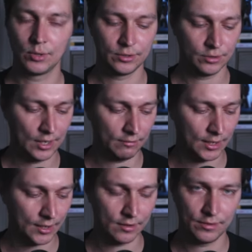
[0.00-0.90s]
When you have
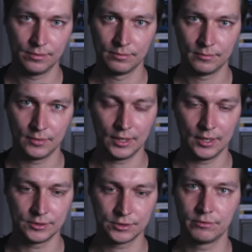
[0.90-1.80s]
like a
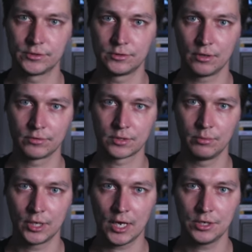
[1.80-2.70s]
service-to-service
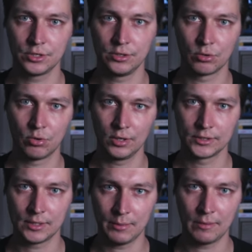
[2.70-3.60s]
communication, you're calling
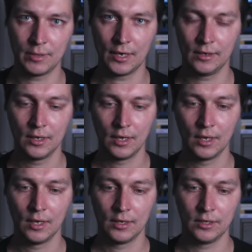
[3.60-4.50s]
some API,
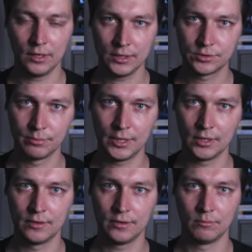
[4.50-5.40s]
you need to
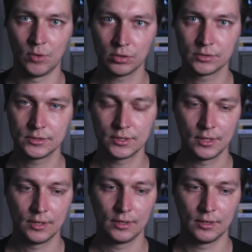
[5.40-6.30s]
build mocks,
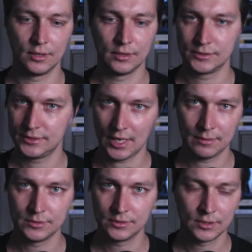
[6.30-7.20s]

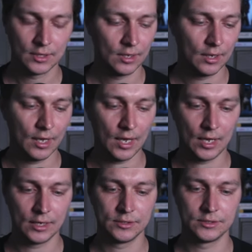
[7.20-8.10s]
stubs,
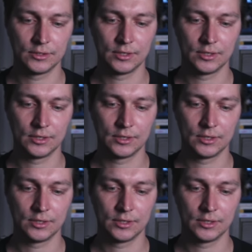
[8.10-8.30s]
and